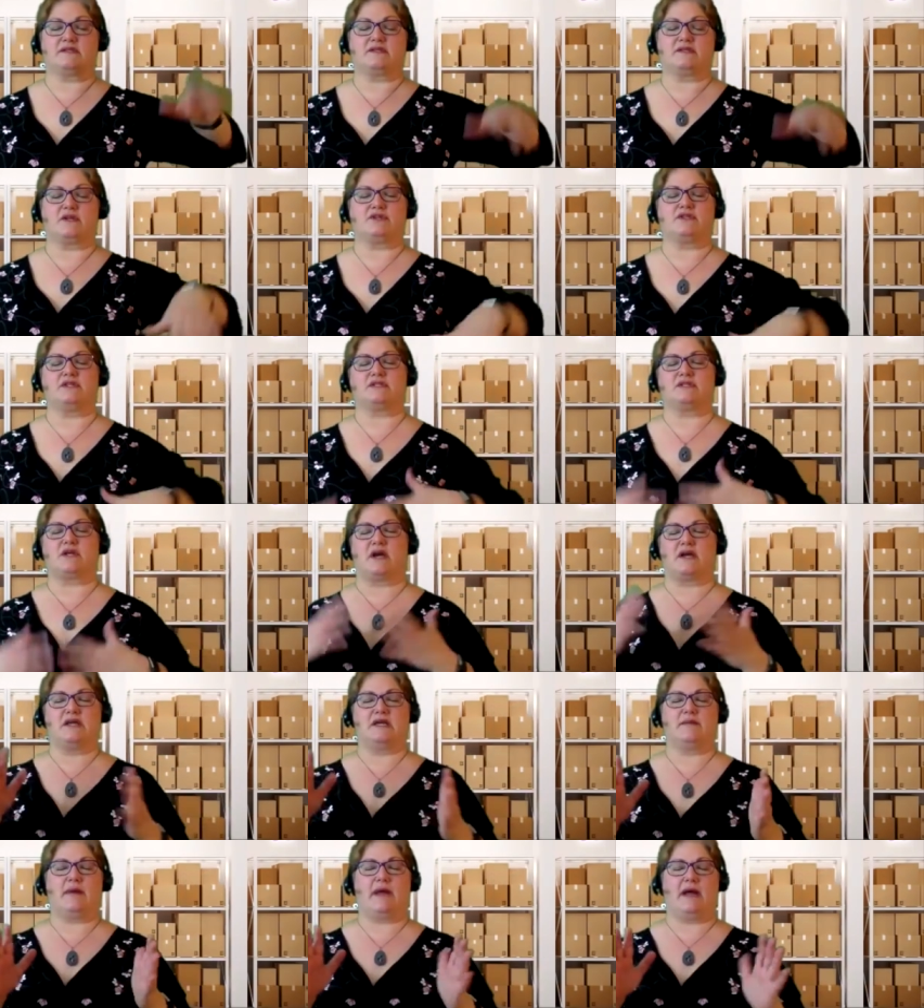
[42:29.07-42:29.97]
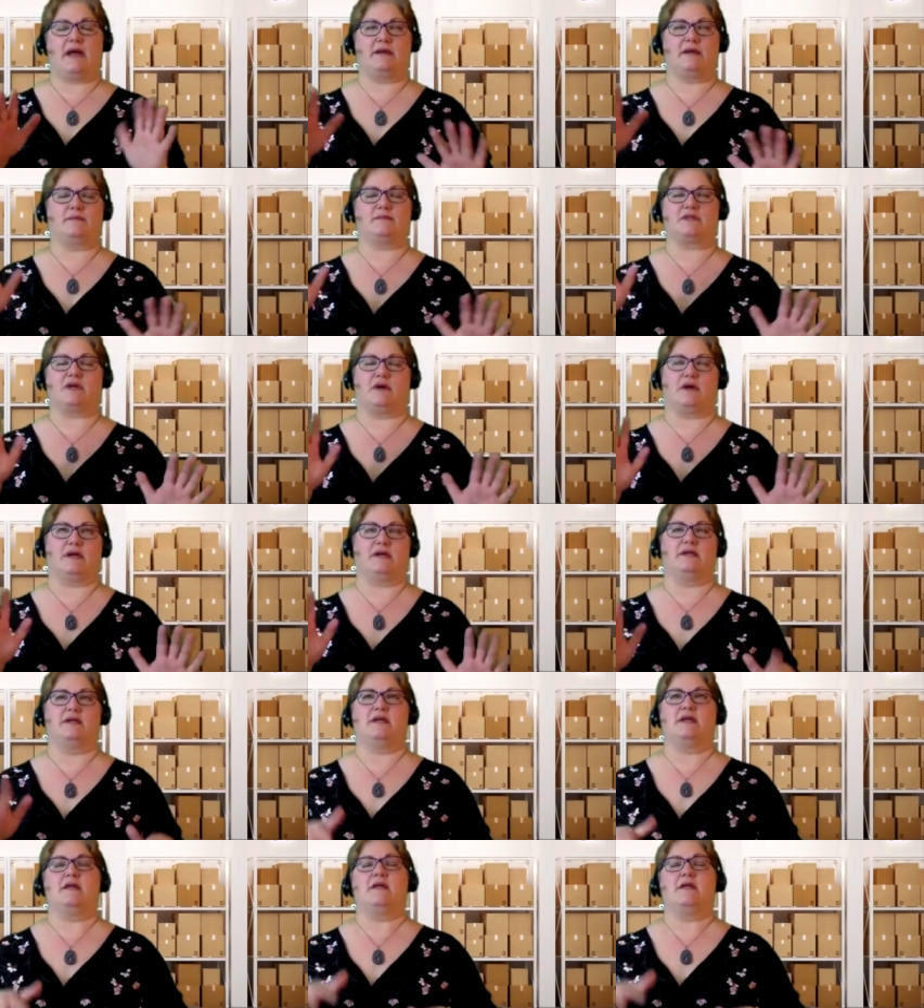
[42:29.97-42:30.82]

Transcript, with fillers: So she's talking about, I'm sorry,